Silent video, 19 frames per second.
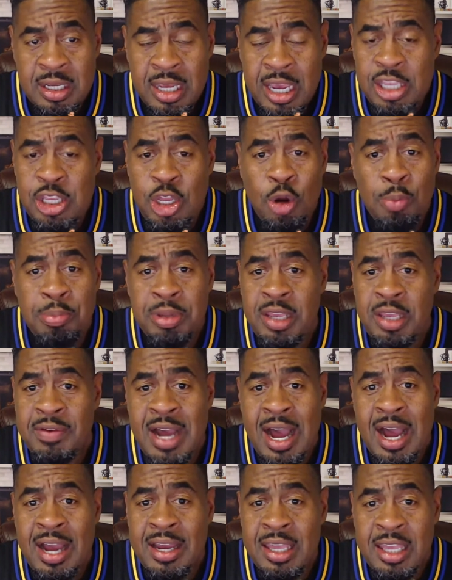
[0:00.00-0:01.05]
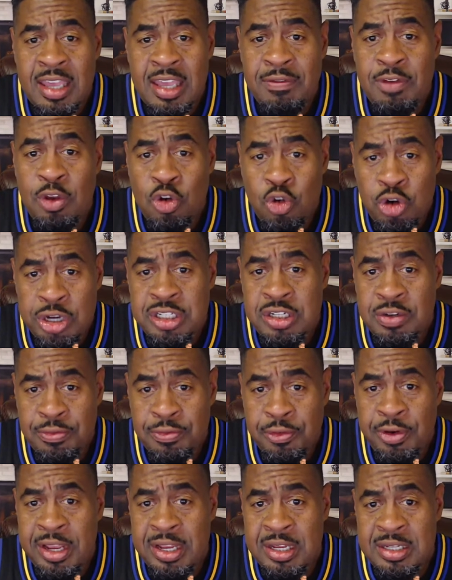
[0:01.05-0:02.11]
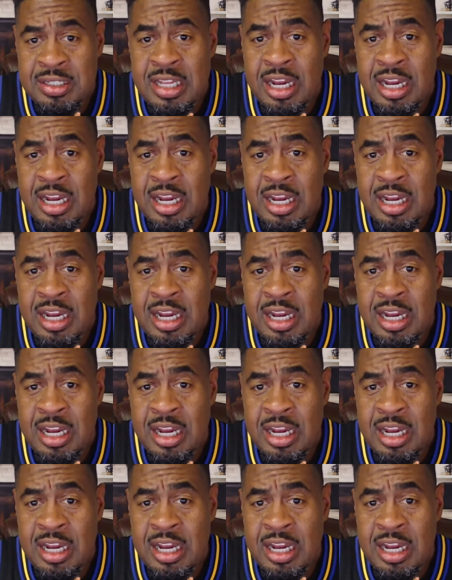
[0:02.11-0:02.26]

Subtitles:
and you don't believe God can give you Christian friends